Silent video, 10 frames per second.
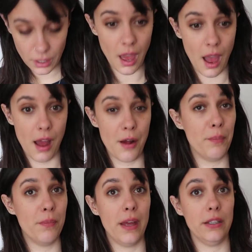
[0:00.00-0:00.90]

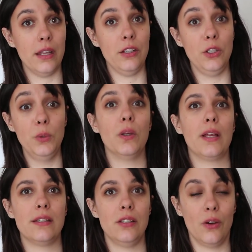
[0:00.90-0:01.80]
And then you will
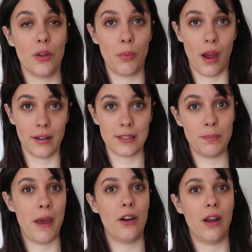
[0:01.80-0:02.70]
get to know the products
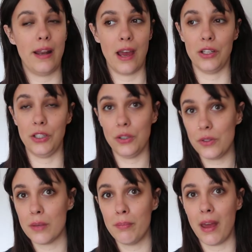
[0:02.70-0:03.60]
better and how to
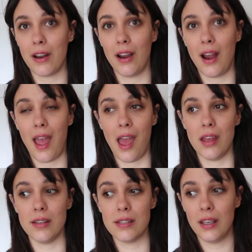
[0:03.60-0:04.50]
use them better.
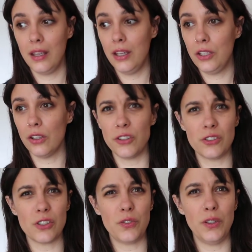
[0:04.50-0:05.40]
And you'll
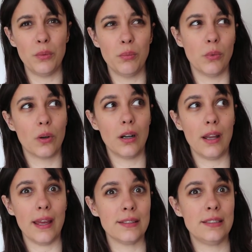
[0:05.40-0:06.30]
also just feel
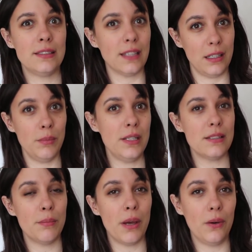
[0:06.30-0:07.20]
more
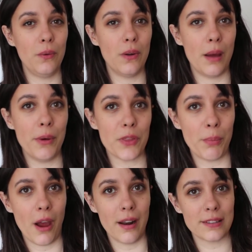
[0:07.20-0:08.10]
excitement about the
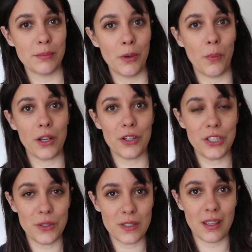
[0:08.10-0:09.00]
products and about what you're
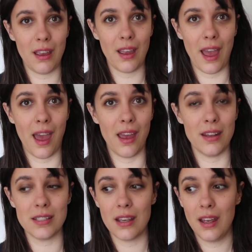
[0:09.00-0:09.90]
using.
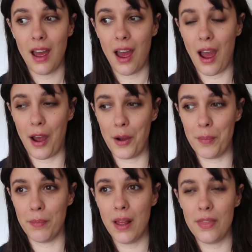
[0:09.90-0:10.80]
And
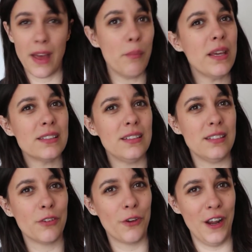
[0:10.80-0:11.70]
that makes a
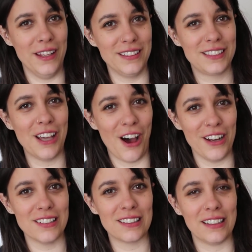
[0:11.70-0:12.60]
difference,
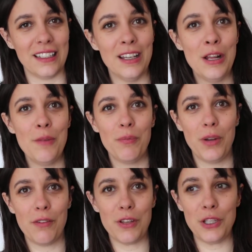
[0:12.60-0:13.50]
honestly.
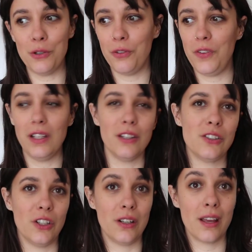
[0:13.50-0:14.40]
Whenever you feel a
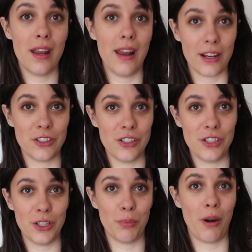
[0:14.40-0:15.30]
certain connection
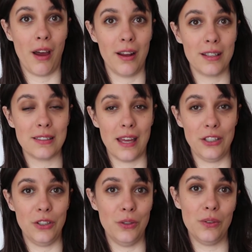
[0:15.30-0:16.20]
to your products
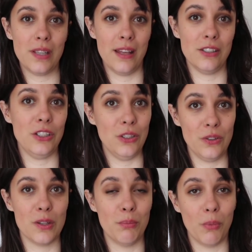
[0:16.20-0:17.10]
and you tend to
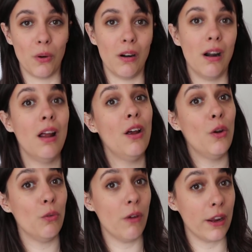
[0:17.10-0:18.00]
use them more
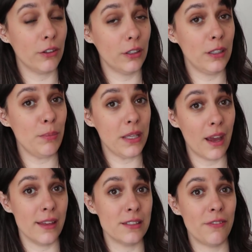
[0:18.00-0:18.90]
regularly
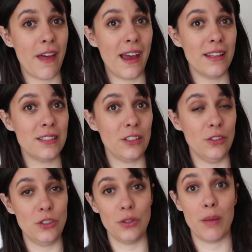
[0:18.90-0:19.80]
because of that,
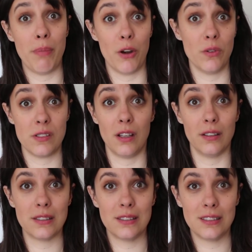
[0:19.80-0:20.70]
you do get better
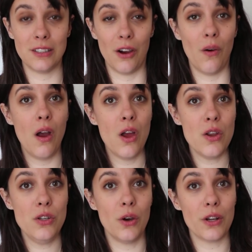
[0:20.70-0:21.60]
results. So
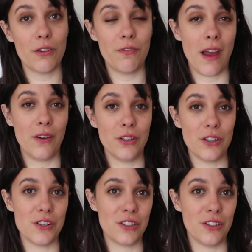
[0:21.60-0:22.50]
know your
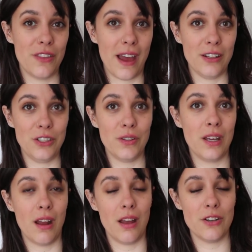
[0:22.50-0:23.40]
founders so that you
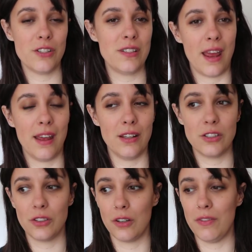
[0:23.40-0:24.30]
can understand
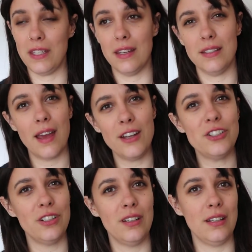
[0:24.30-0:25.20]
sort of the
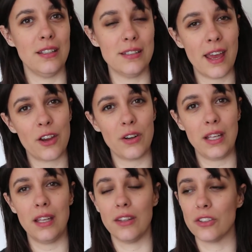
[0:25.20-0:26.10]
intention and the
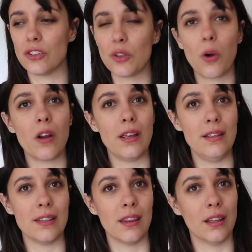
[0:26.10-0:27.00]
integrity and the
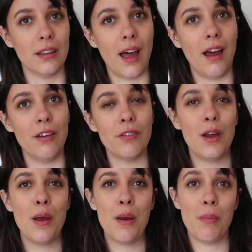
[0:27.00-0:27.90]
stories and the love
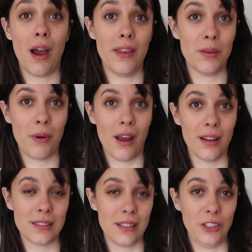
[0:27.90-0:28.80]
behind the
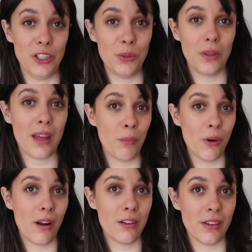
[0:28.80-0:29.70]
products, and you will
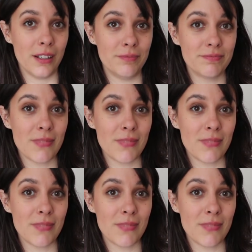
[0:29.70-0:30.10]
more out of it.